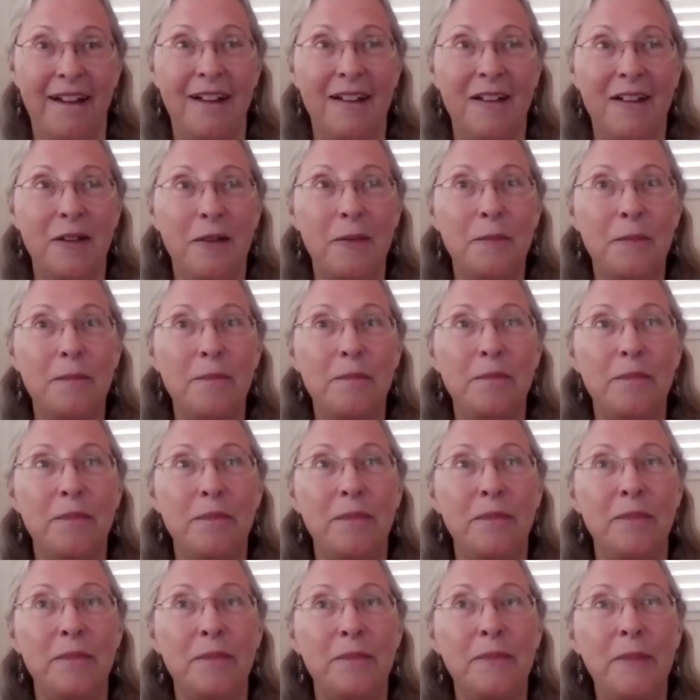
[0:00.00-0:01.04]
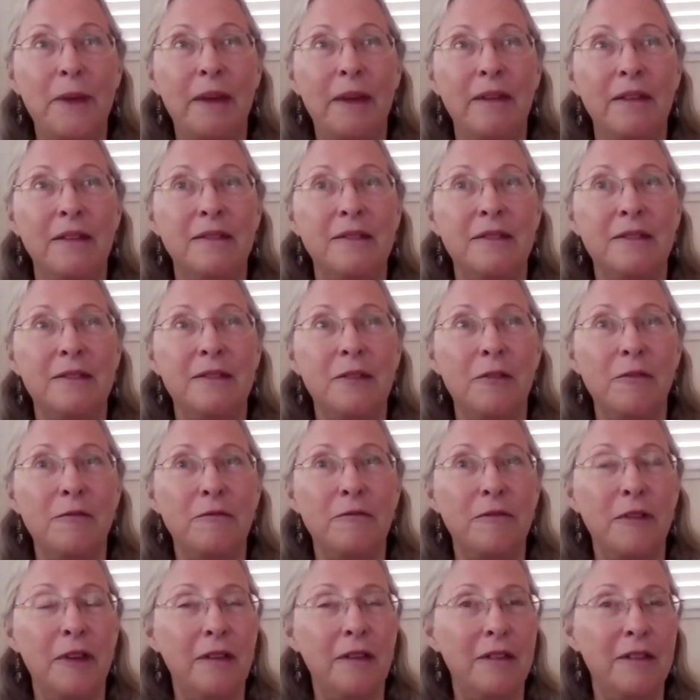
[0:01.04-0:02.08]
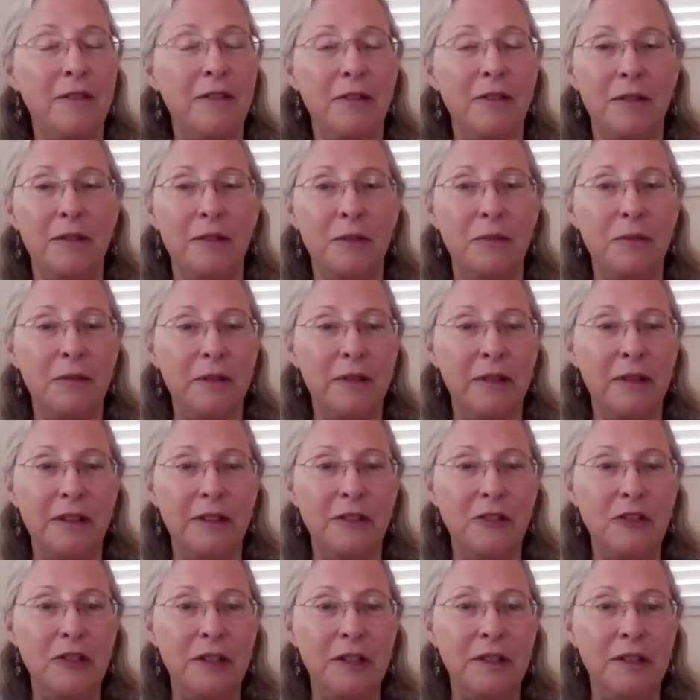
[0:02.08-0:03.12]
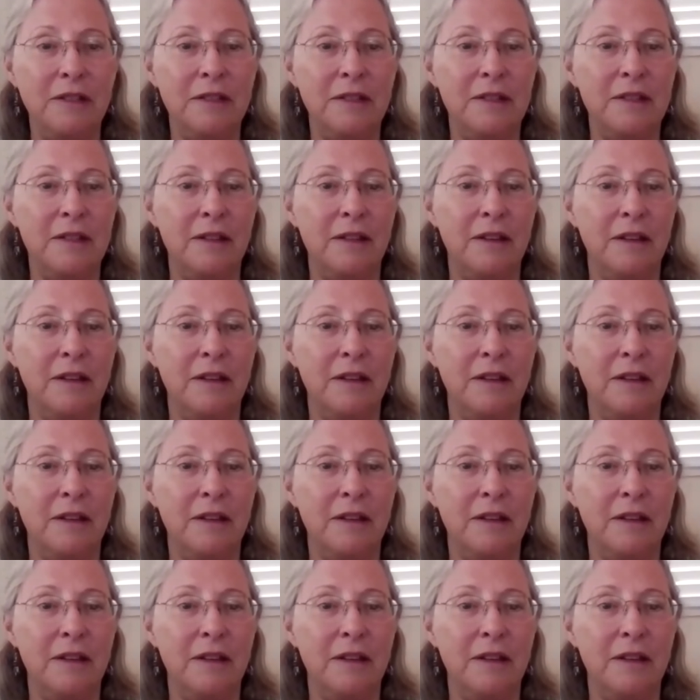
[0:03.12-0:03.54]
Um, and so failure is really just